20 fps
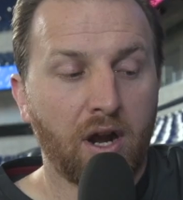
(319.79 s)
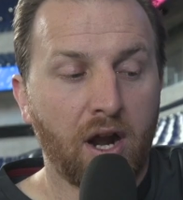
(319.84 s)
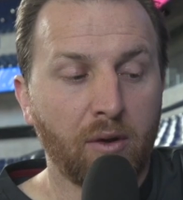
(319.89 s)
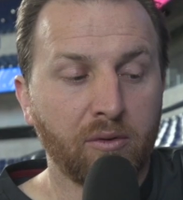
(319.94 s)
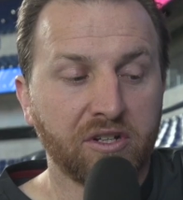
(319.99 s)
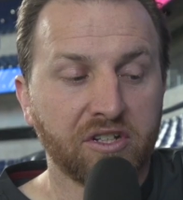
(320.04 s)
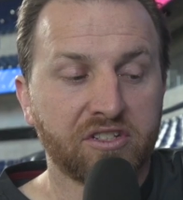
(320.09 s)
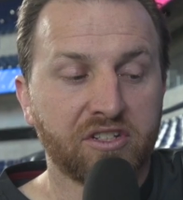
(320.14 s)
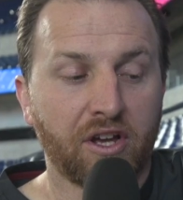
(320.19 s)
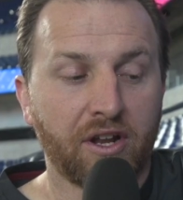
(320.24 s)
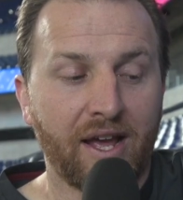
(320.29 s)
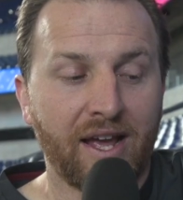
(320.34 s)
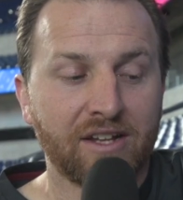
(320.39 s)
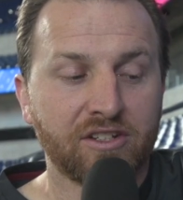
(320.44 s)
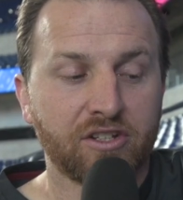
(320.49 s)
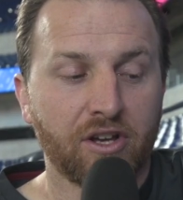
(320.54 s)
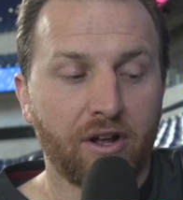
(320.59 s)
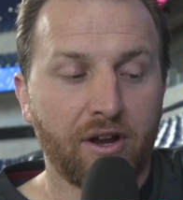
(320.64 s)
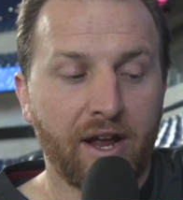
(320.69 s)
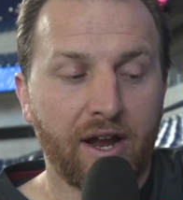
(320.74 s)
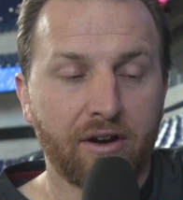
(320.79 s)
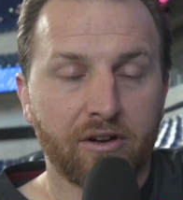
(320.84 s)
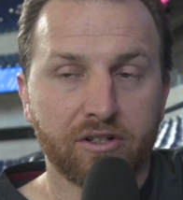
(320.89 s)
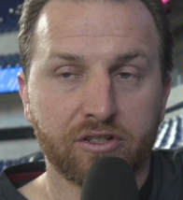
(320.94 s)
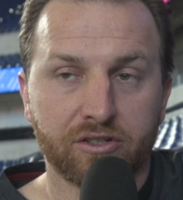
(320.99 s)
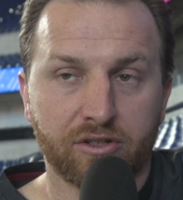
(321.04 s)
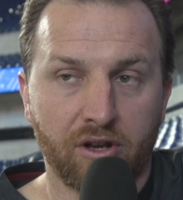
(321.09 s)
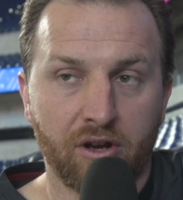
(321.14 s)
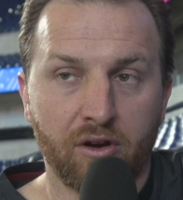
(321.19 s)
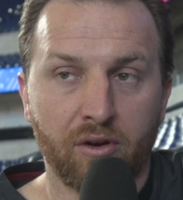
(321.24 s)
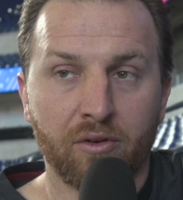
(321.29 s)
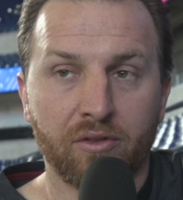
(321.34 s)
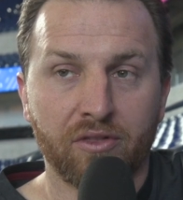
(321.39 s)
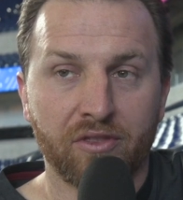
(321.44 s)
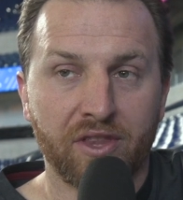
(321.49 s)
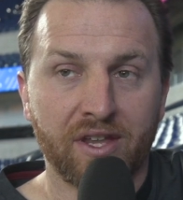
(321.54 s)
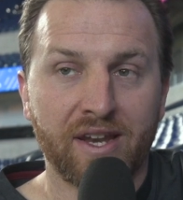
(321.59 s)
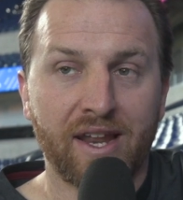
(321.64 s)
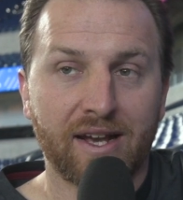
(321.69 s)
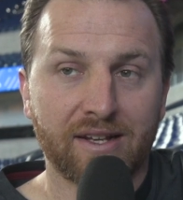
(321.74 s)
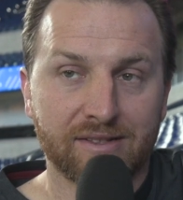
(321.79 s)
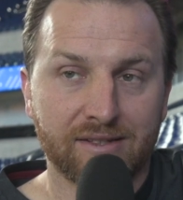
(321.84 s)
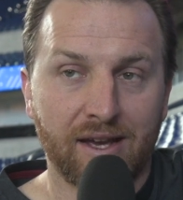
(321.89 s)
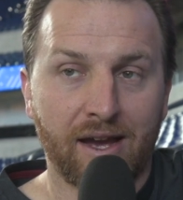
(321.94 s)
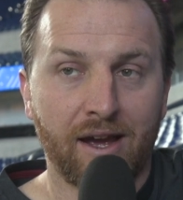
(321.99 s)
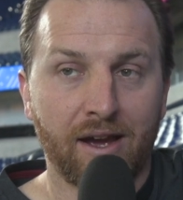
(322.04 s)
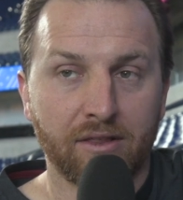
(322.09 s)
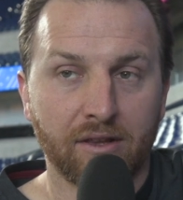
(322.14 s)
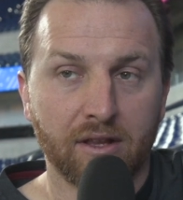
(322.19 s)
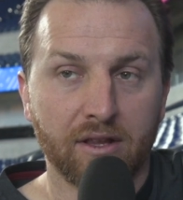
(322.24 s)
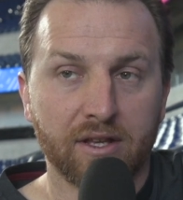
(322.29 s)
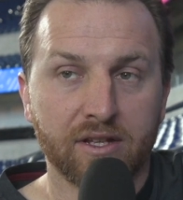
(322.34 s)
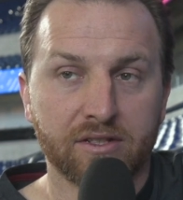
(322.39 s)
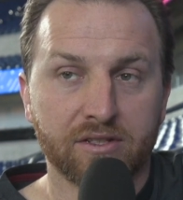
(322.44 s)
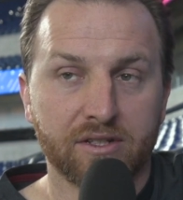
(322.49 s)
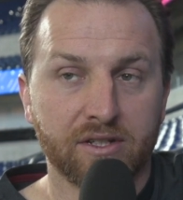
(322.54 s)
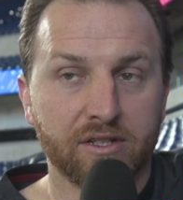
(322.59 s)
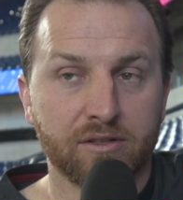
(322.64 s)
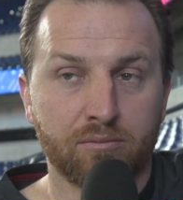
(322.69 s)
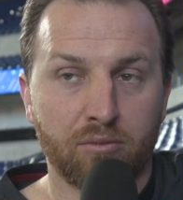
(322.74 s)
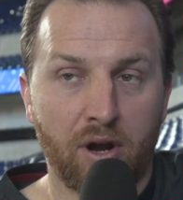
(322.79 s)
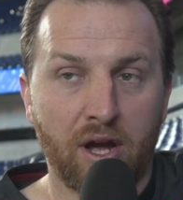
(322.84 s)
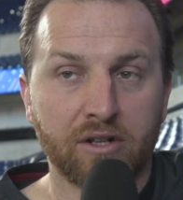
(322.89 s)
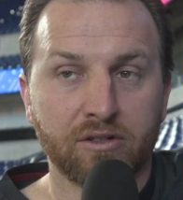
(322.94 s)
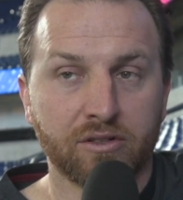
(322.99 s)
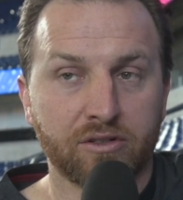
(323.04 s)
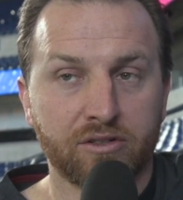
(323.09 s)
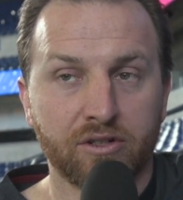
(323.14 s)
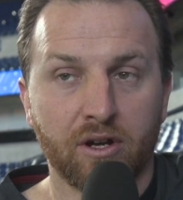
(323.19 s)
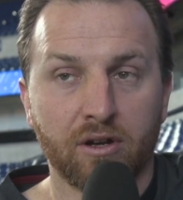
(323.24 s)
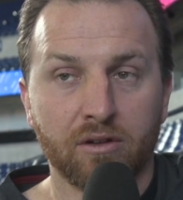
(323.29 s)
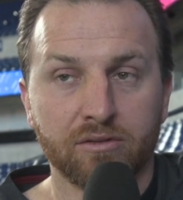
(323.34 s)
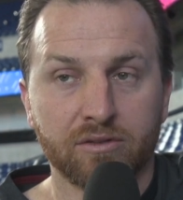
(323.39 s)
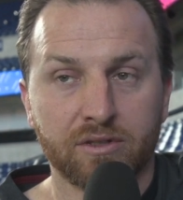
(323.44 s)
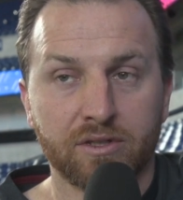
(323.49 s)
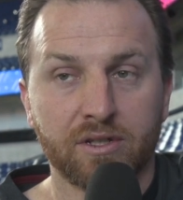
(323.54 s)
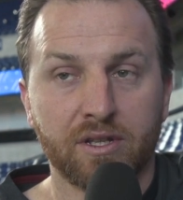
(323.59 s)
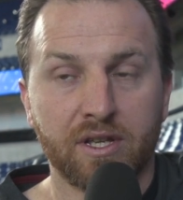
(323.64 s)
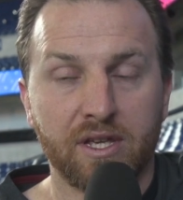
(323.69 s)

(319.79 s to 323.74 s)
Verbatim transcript: All right, we just saw Anton Harris go. The next guy on the list is Broderick Jones.